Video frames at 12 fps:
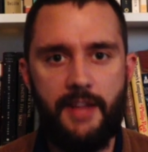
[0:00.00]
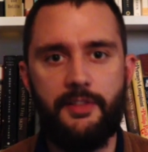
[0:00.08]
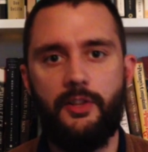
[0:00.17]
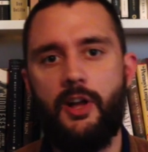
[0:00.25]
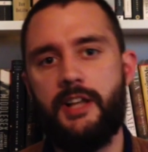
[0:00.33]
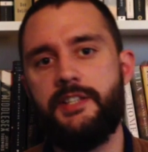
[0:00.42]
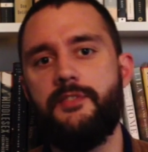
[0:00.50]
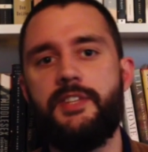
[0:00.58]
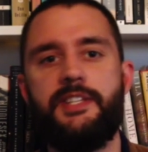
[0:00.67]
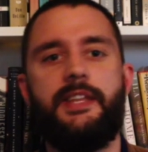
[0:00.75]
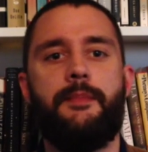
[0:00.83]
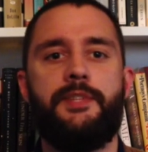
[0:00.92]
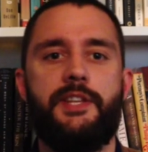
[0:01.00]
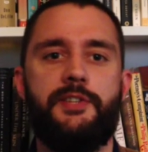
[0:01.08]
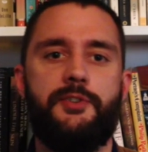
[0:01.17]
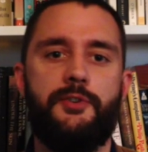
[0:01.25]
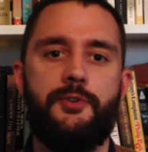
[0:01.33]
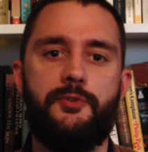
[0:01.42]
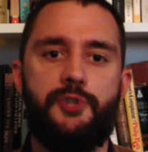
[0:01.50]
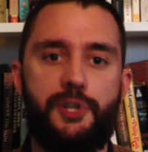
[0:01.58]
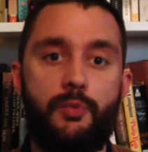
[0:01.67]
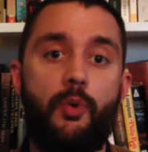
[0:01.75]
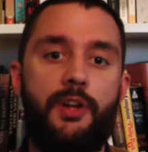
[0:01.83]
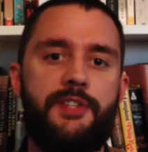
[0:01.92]
and the loss of a stepsister who
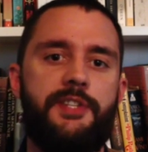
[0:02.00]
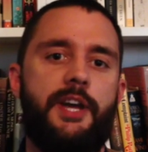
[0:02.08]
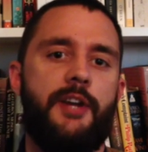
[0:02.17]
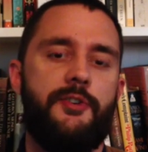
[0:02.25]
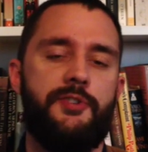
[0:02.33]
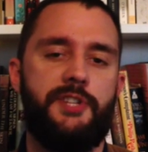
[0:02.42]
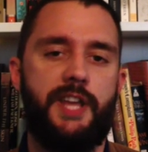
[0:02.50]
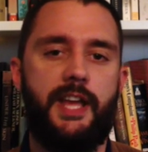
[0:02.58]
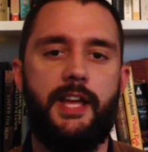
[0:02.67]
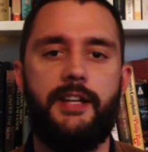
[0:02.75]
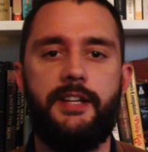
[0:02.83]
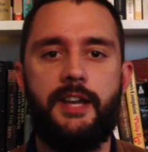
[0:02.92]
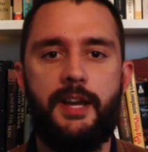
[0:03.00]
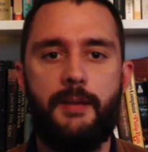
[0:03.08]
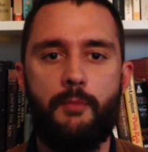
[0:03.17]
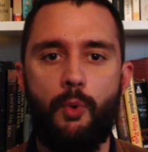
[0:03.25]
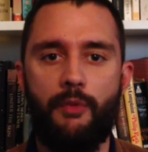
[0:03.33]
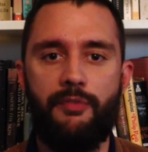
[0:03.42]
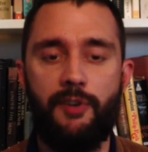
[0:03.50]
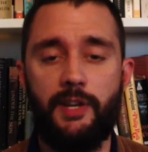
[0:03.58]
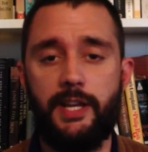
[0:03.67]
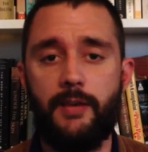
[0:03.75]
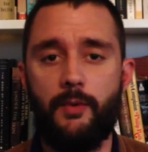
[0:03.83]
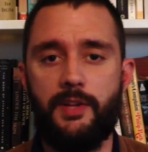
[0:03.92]
she wants to understand more
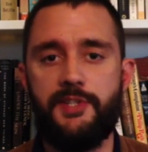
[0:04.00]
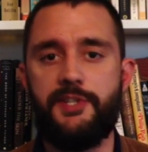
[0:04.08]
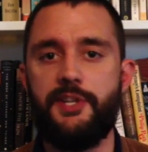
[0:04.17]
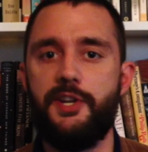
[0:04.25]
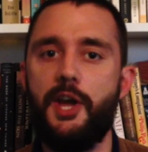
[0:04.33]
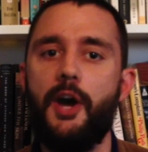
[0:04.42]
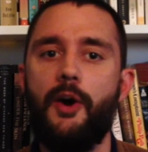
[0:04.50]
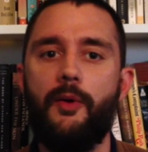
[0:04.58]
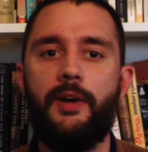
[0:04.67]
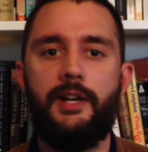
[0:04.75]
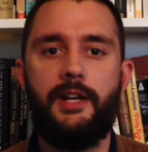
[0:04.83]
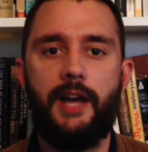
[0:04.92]
fully and wants to know